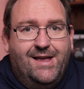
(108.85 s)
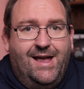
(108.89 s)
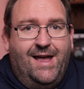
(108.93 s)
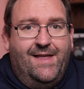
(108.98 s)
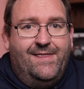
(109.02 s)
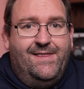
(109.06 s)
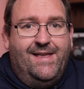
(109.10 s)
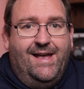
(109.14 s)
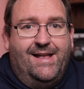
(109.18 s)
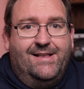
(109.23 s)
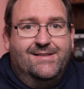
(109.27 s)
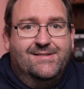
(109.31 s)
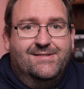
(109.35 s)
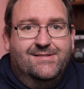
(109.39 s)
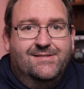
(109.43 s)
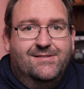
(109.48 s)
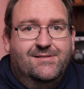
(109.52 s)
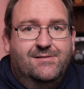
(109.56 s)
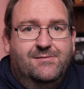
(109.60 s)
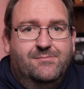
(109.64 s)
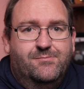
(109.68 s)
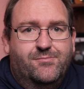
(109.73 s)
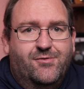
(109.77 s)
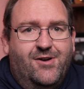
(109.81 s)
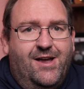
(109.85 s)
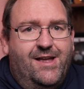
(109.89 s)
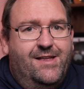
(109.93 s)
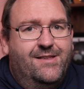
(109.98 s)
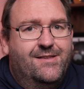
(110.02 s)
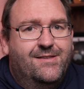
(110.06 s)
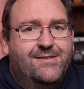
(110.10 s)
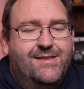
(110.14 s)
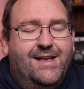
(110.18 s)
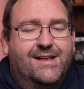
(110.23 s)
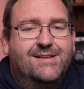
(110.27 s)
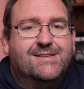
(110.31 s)
and that's, Brett,
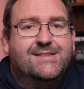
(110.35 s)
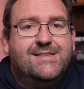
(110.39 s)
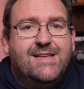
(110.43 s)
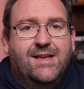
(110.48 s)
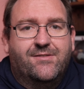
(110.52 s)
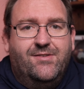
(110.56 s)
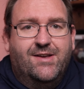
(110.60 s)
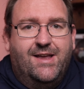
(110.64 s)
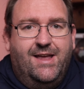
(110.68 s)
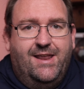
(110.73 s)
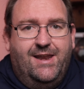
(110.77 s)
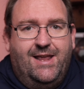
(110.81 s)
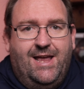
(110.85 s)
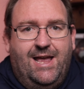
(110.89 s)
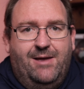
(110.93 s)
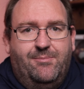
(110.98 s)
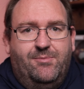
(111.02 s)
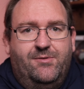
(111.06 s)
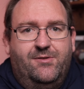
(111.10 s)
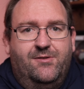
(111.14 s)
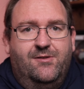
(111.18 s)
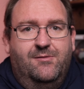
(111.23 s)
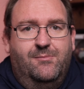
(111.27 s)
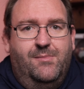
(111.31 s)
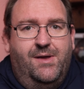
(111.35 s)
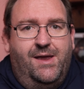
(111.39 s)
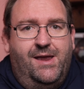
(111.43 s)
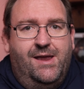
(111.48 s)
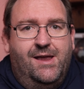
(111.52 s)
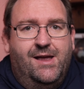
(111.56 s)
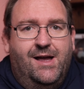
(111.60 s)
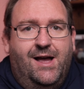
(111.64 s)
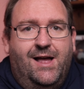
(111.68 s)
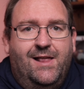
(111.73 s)
that's never going to happen to me.